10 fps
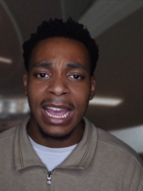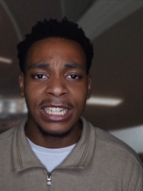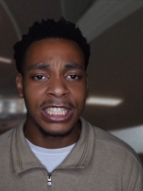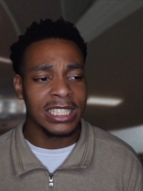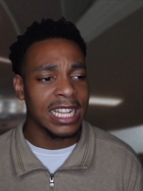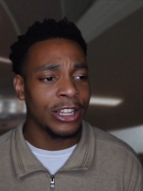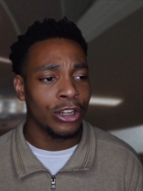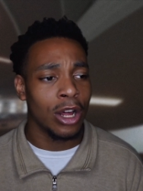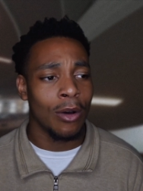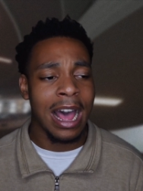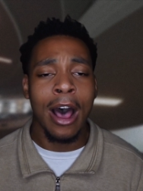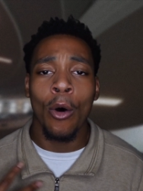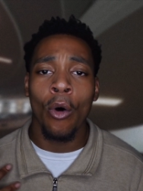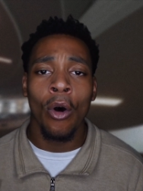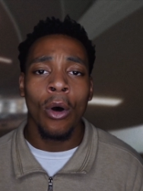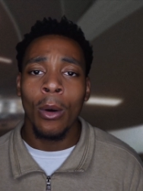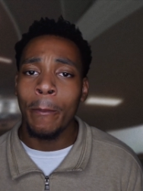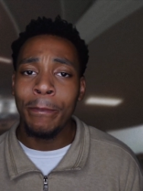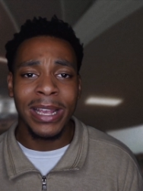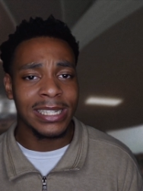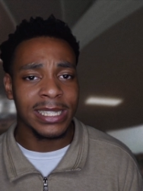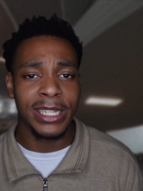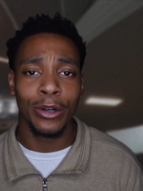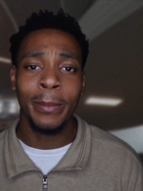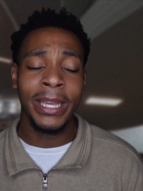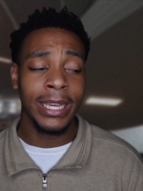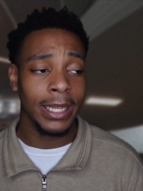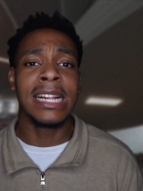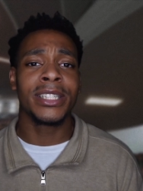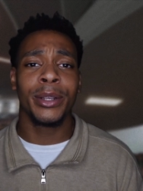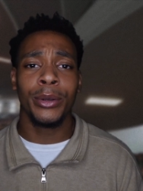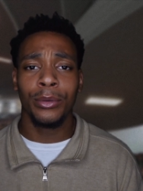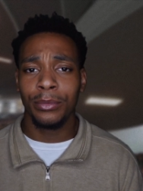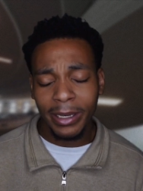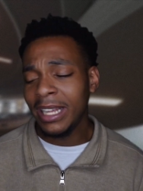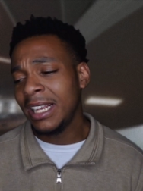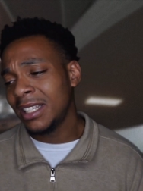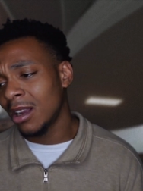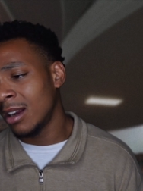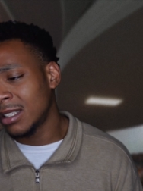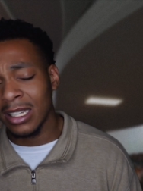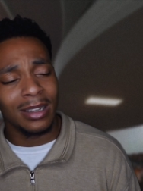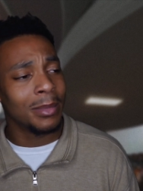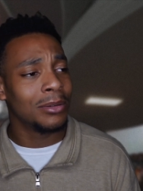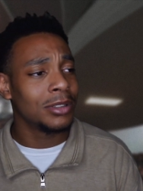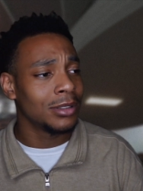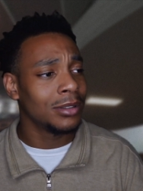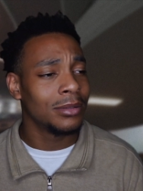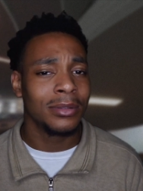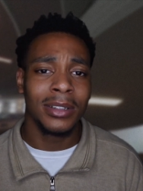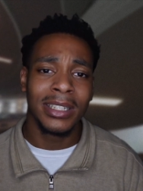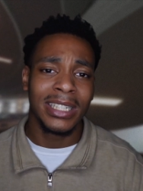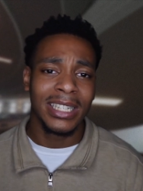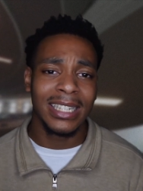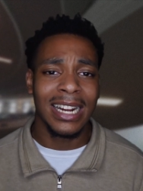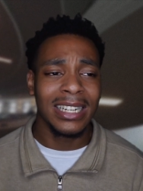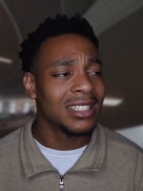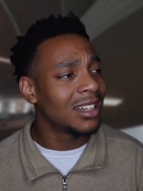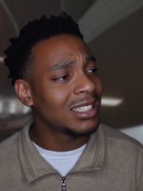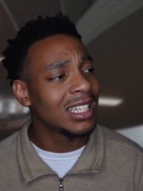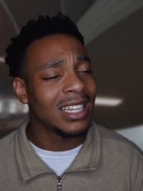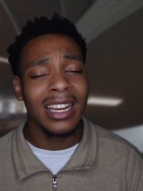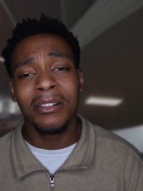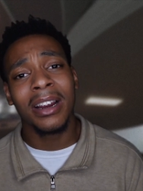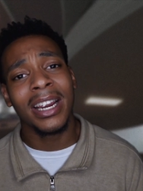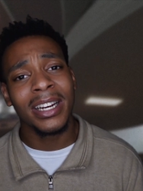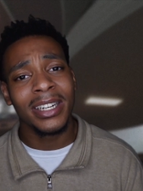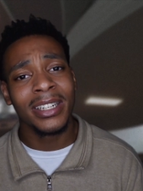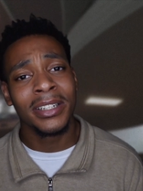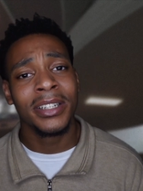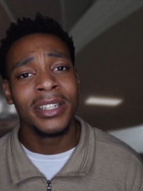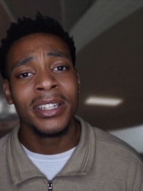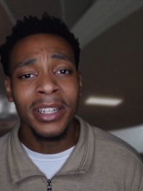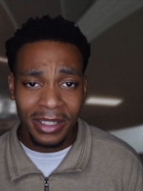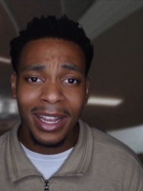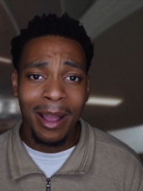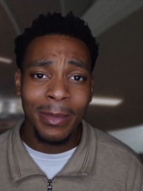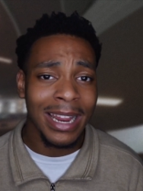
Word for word: and just saying, you know, how missed he'll be. That's cute. But then he starts getting emotional. And I start saying, all right, calm